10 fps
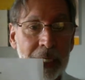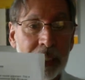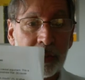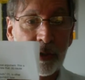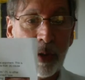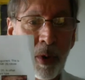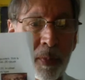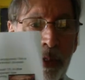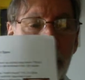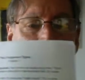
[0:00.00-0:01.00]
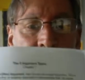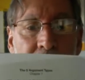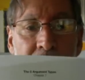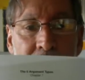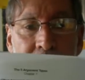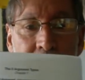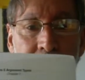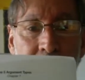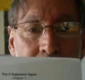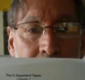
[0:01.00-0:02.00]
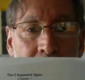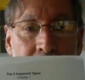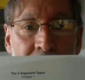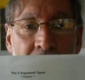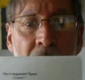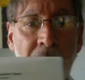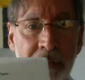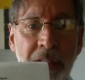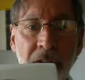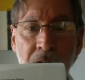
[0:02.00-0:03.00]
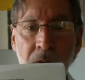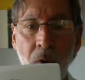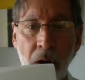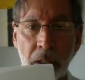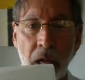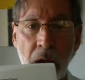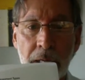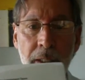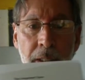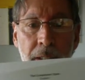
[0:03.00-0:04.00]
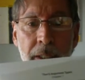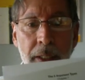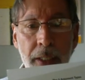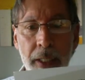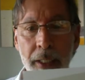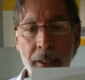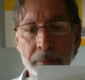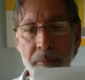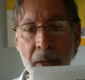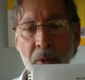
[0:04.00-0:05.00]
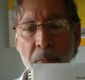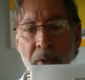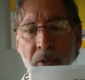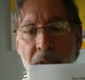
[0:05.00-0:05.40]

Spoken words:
So I'm hoping that you can see that, and I'll give this to you online, but I'm hoping you can